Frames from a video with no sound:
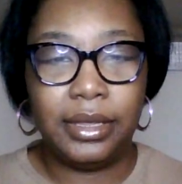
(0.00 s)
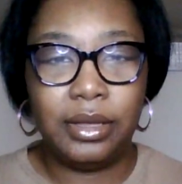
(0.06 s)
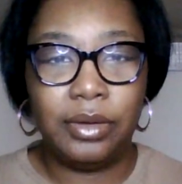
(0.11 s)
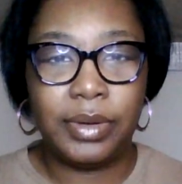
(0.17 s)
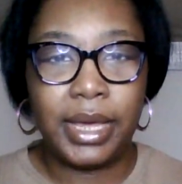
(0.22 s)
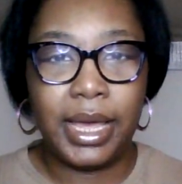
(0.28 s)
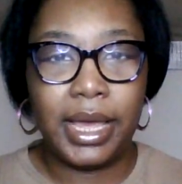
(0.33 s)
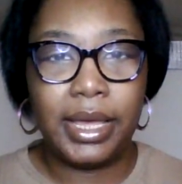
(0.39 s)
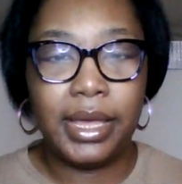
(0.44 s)

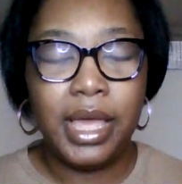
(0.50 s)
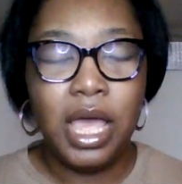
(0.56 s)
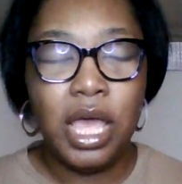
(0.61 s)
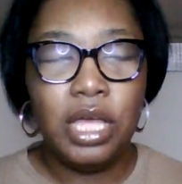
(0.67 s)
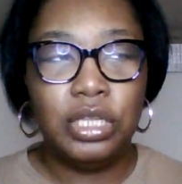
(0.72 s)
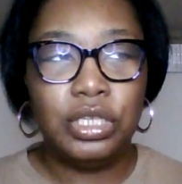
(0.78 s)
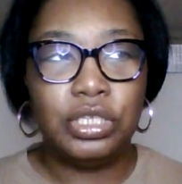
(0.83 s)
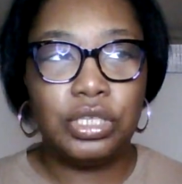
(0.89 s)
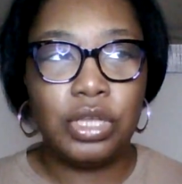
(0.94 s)
Okay?
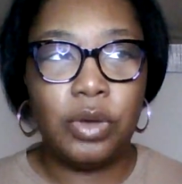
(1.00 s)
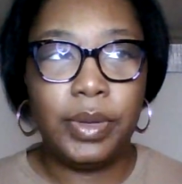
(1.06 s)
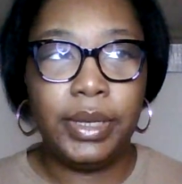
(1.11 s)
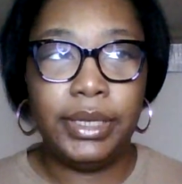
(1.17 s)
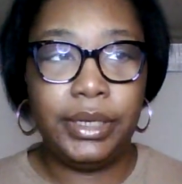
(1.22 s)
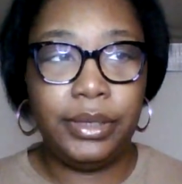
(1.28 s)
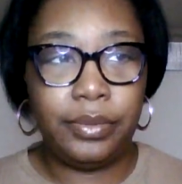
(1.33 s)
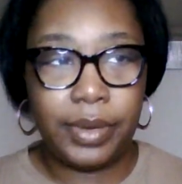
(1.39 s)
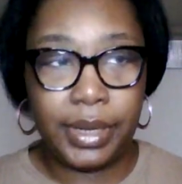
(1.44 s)
So
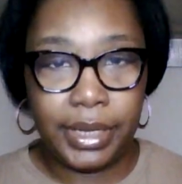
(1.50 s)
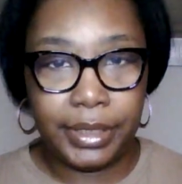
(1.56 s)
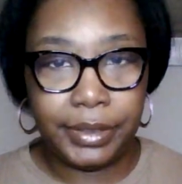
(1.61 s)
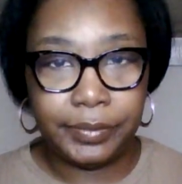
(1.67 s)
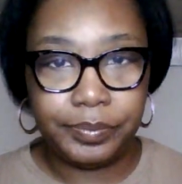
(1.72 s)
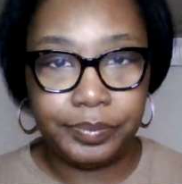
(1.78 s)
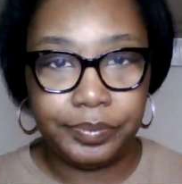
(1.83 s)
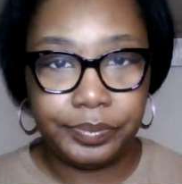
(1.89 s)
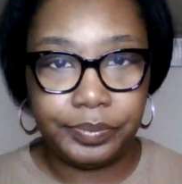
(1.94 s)
anyway,
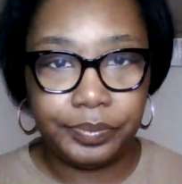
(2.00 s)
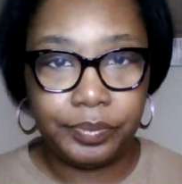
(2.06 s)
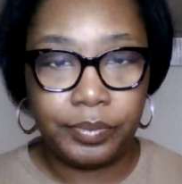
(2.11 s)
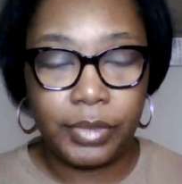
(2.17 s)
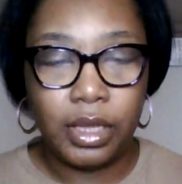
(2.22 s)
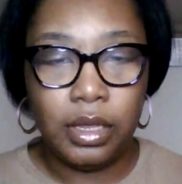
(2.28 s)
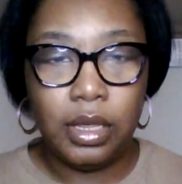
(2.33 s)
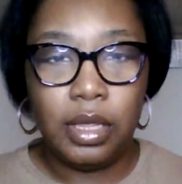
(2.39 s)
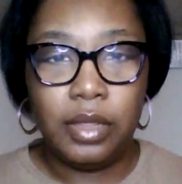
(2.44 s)

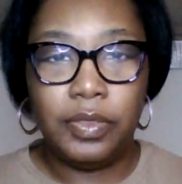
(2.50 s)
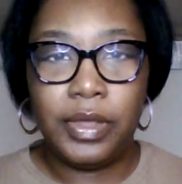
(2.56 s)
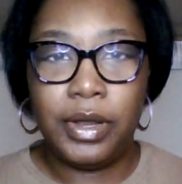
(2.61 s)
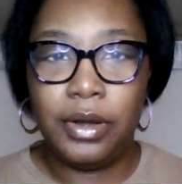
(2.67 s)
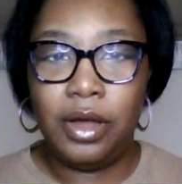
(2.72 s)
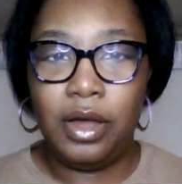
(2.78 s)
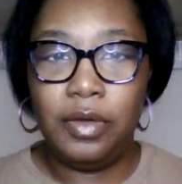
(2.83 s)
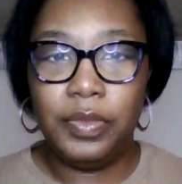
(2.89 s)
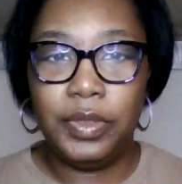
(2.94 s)
they're
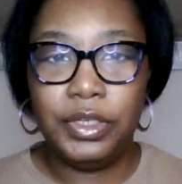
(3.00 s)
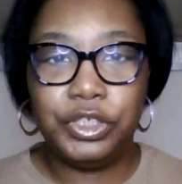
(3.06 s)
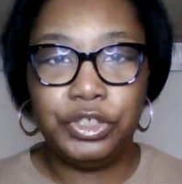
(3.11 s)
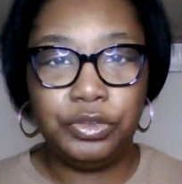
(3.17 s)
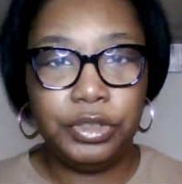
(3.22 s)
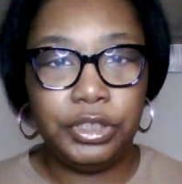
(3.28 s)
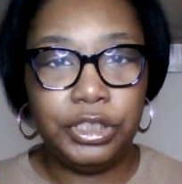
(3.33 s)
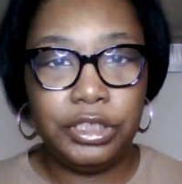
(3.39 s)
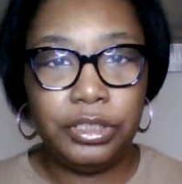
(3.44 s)
on the
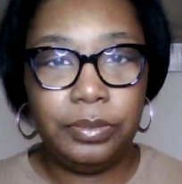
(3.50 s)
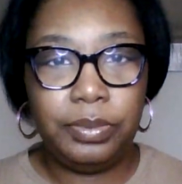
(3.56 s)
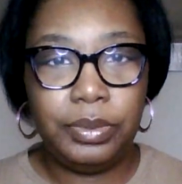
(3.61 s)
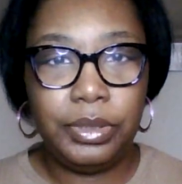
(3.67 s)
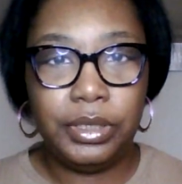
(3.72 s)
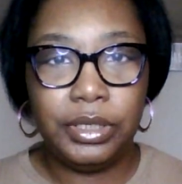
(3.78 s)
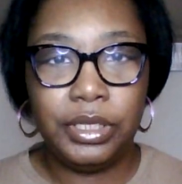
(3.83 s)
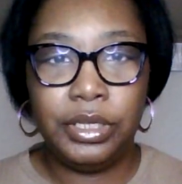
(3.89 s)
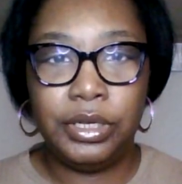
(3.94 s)
trip.
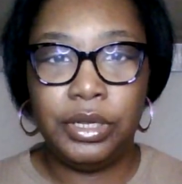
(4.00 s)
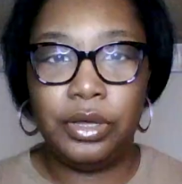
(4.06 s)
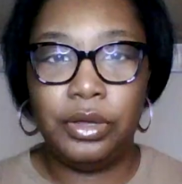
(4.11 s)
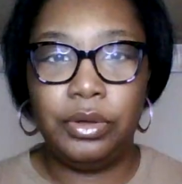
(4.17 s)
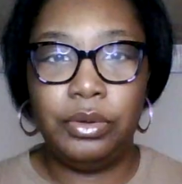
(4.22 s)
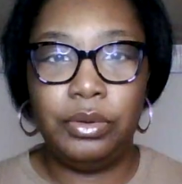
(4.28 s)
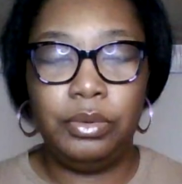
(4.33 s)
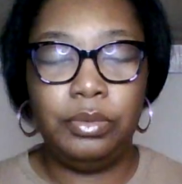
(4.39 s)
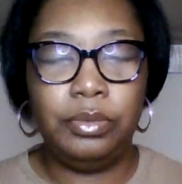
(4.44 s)

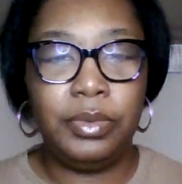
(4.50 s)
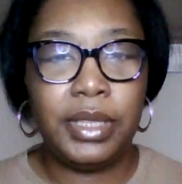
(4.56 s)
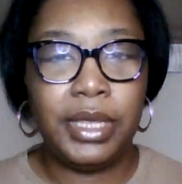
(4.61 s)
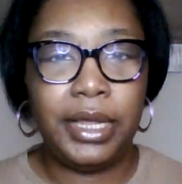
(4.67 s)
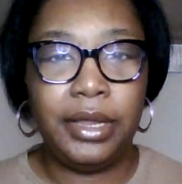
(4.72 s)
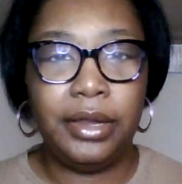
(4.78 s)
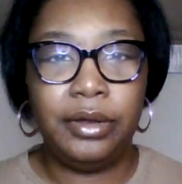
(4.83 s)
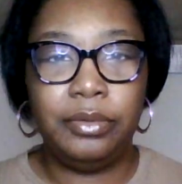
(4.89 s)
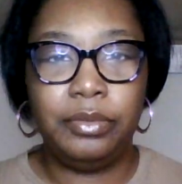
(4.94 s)

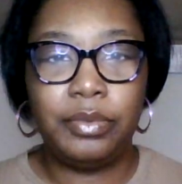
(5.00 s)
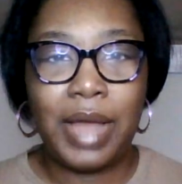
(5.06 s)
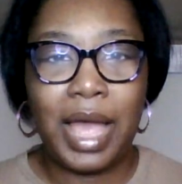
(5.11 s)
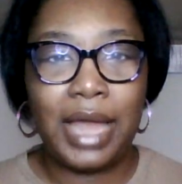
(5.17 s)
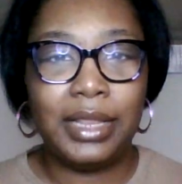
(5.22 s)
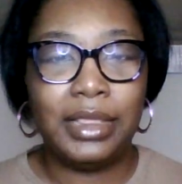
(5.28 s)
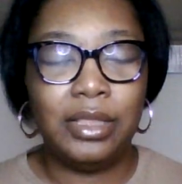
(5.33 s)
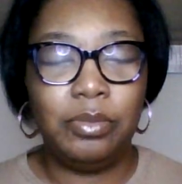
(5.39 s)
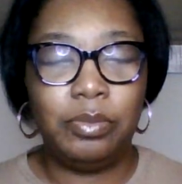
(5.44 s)
They're
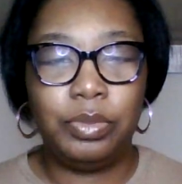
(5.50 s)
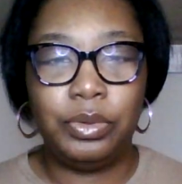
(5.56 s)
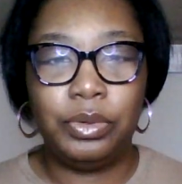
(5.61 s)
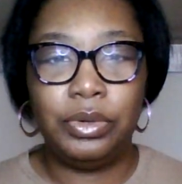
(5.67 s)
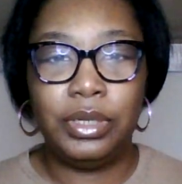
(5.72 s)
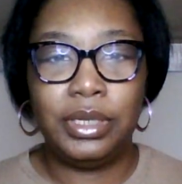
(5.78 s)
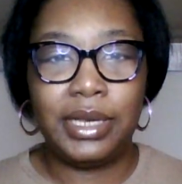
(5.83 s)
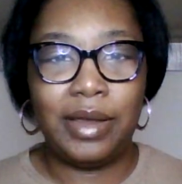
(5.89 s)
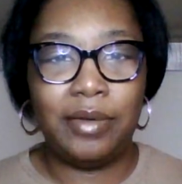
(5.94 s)
riding the
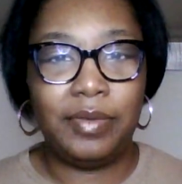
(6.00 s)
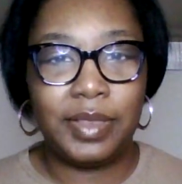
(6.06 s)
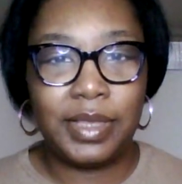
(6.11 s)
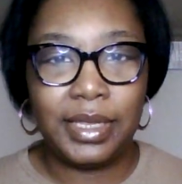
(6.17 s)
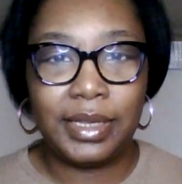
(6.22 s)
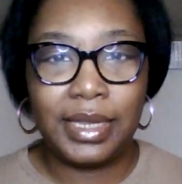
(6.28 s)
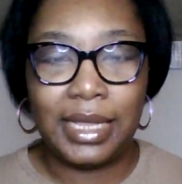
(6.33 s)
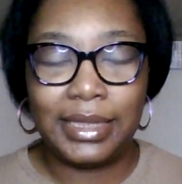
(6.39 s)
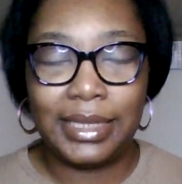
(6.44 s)
bull and
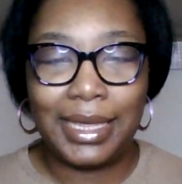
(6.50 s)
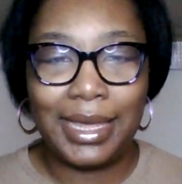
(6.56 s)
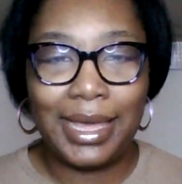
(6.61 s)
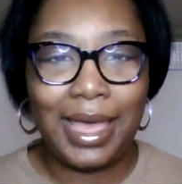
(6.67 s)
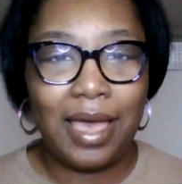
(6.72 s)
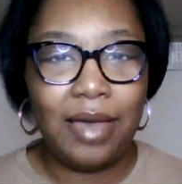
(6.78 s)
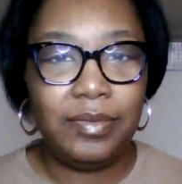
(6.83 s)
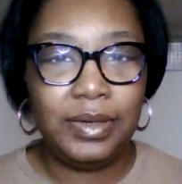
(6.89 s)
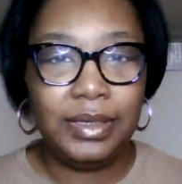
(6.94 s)
everything like that.
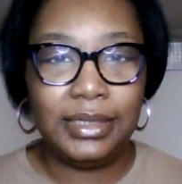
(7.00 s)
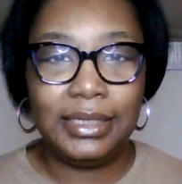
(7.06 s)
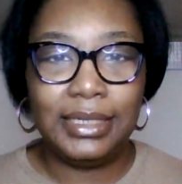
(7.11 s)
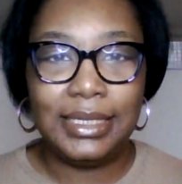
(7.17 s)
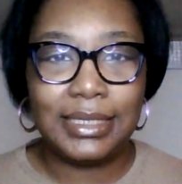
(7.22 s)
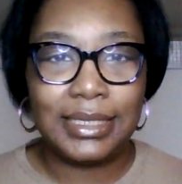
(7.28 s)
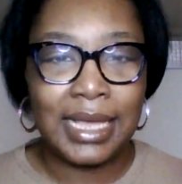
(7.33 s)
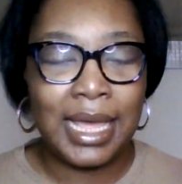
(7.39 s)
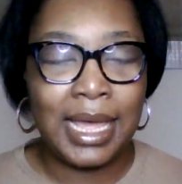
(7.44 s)
Having a
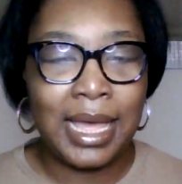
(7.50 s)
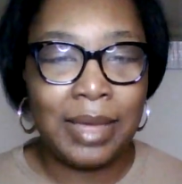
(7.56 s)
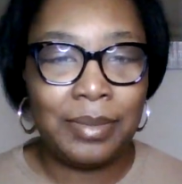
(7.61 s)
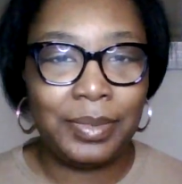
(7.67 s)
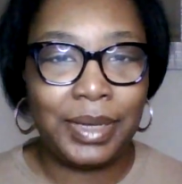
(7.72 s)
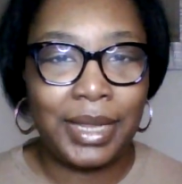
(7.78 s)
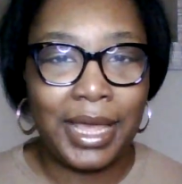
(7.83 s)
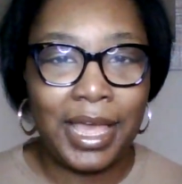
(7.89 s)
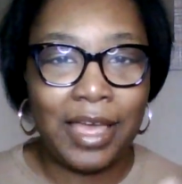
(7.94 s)
good time,
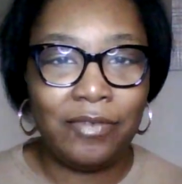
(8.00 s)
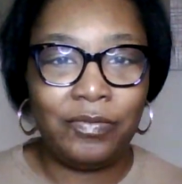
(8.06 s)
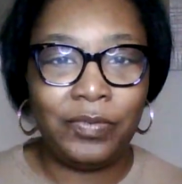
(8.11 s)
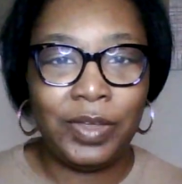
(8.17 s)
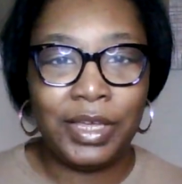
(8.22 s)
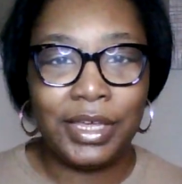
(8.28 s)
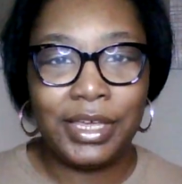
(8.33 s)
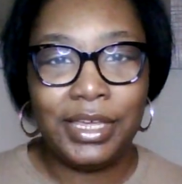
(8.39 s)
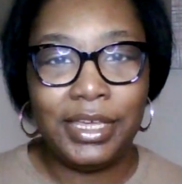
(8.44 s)

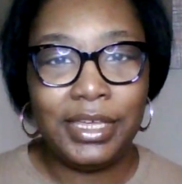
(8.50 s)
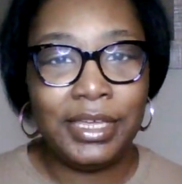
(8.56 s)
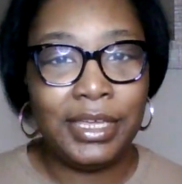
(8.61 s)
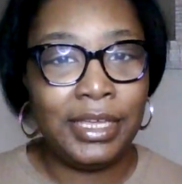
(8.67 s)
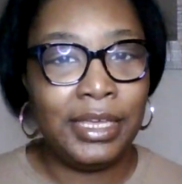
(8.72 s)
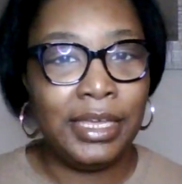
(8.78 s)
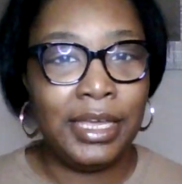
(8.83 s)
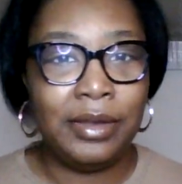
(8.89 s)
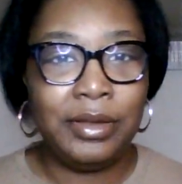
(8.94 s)
laughing,
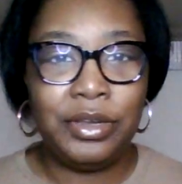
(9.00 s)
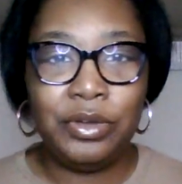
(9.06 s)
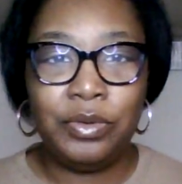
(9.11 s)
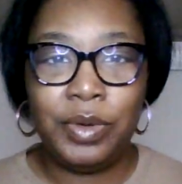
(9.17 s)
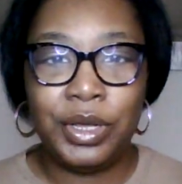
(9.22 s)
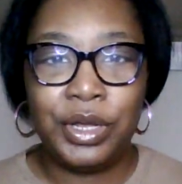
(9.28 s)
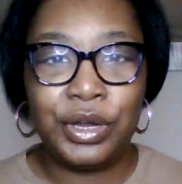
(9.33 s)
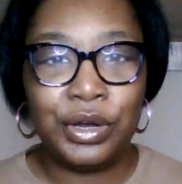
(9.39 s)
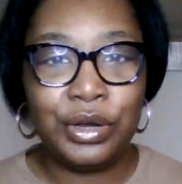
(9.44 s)
kikiing,
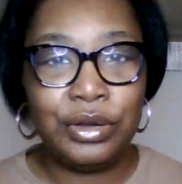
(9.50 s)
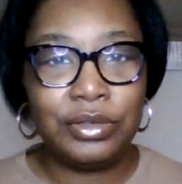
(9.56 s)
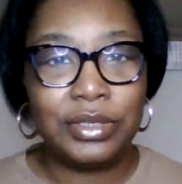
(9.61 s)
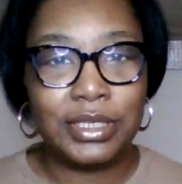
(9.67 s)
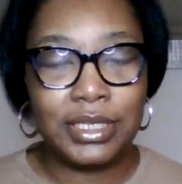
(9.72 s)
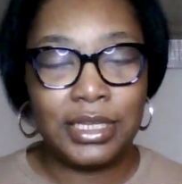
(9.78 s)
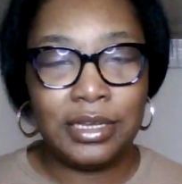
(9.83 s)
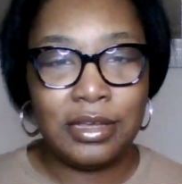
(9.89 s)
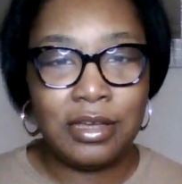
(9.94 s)
doing girl
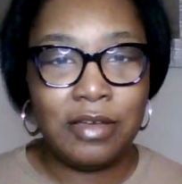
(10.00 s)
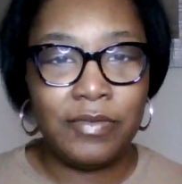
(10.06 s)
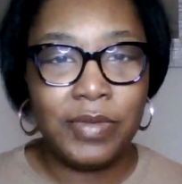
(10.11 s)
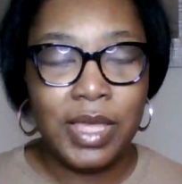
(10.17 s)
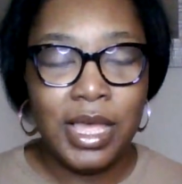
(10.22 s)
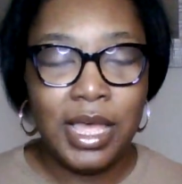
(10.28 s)
stuff.